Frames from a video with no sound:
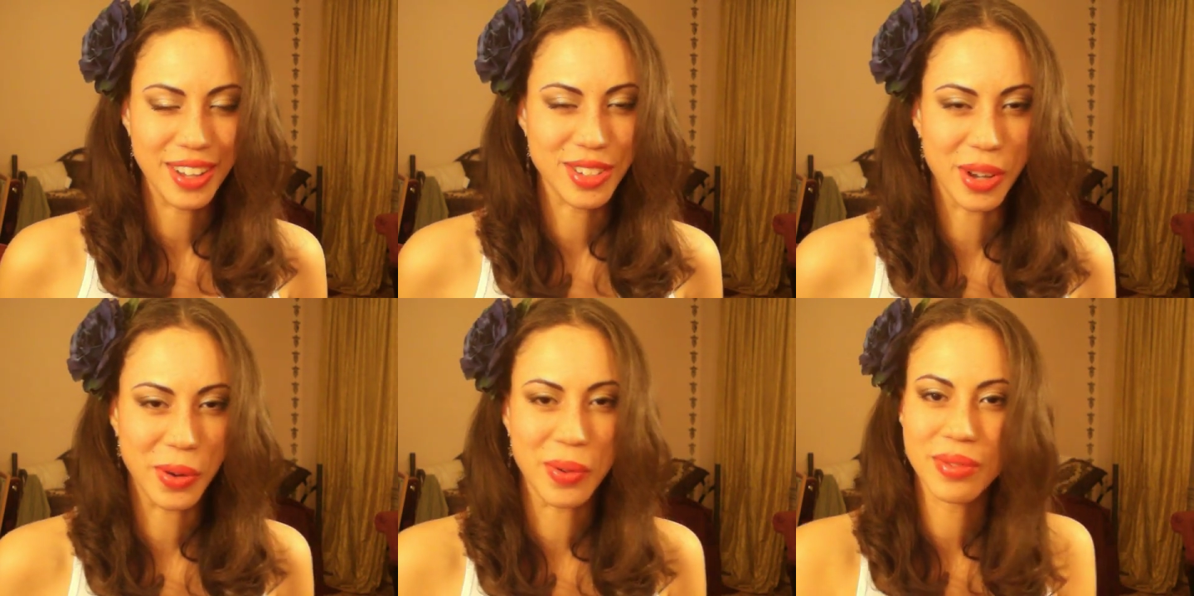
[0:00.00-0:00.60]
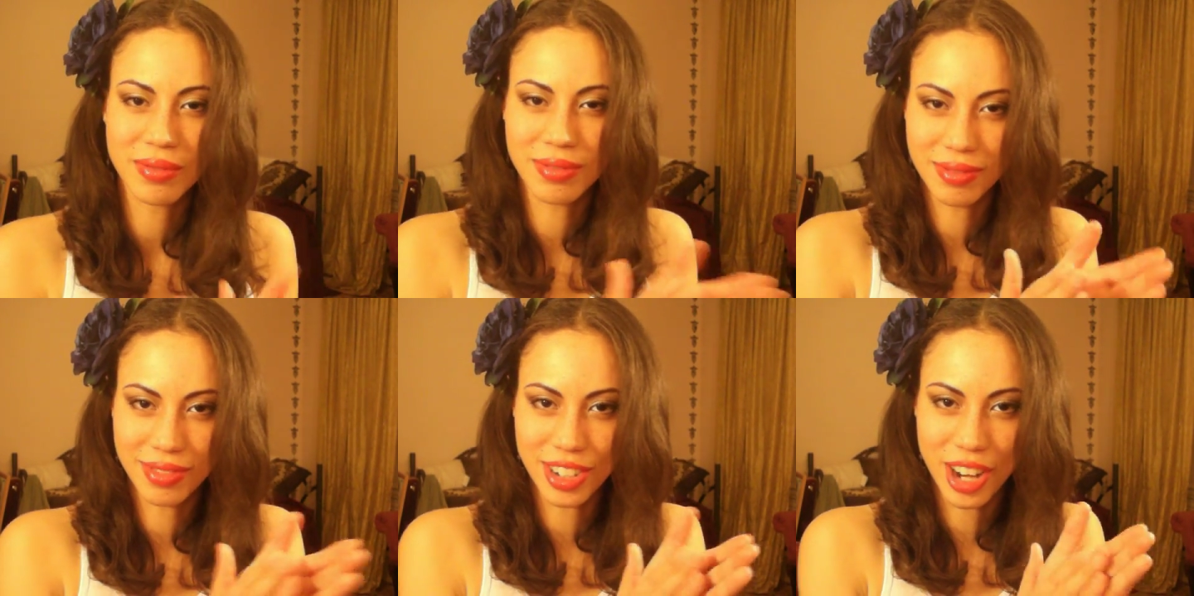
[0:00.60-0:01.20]
so
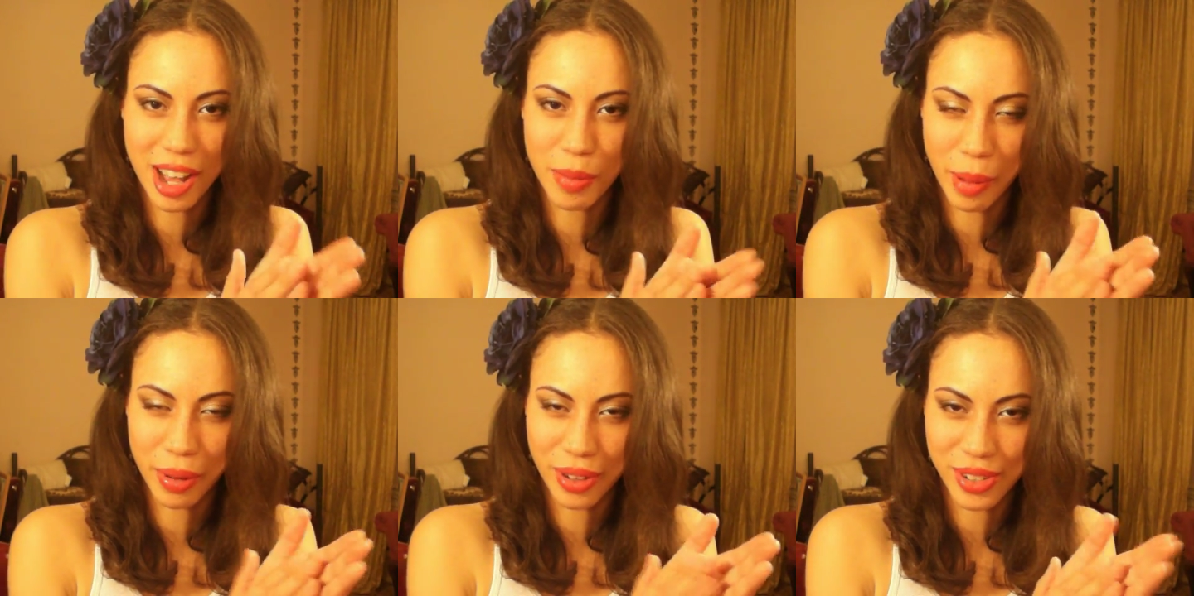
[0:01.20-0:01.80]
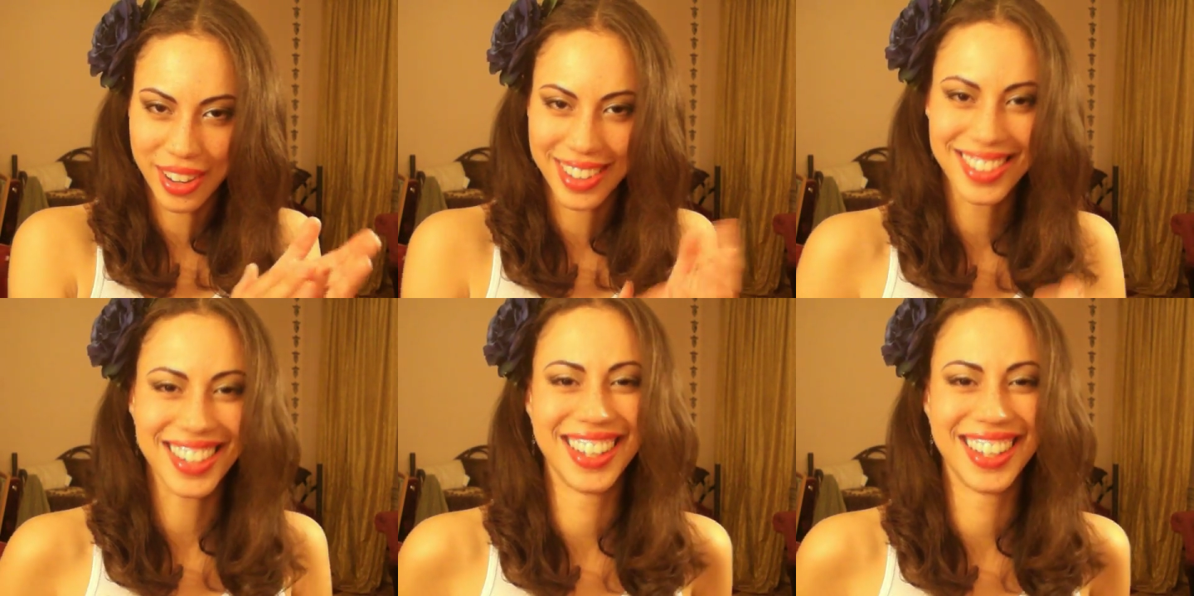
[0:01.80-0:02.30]
good job, I applaud you guys.